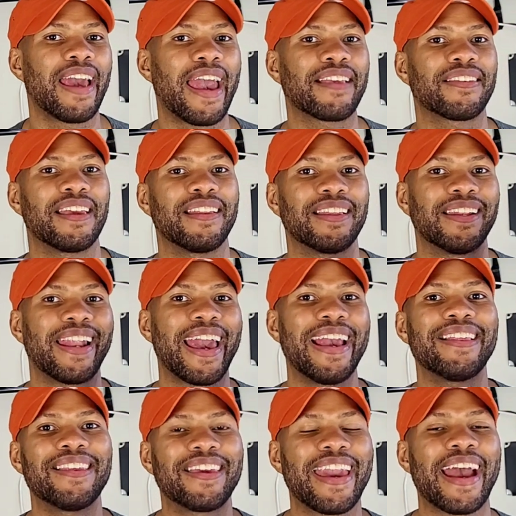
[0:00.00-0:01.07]
as in the
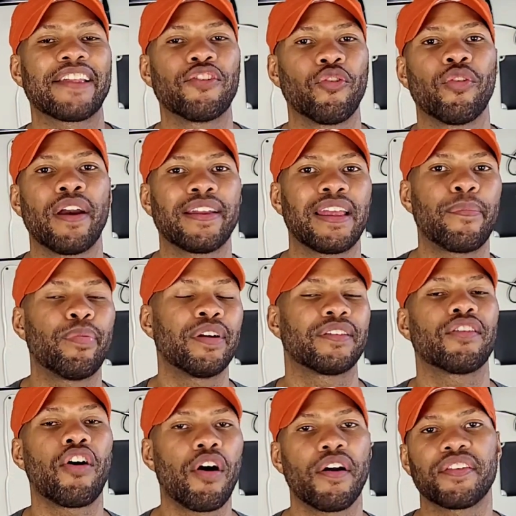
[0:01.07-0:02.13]
lazy category as they put
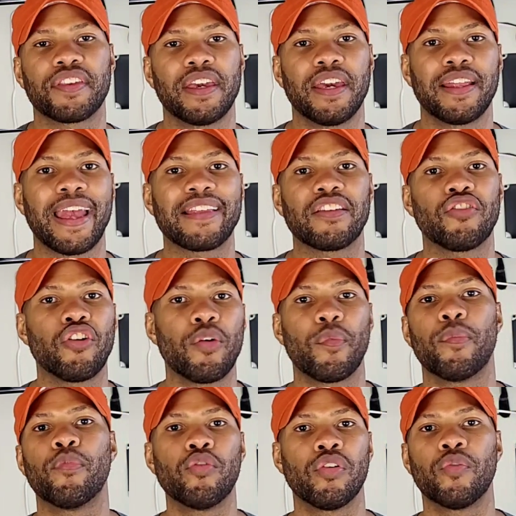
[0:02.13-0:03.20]
Taurus in as
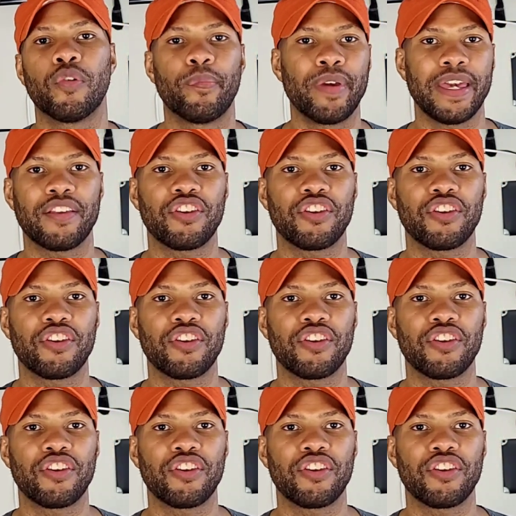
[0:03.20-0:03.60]
normal bull would be.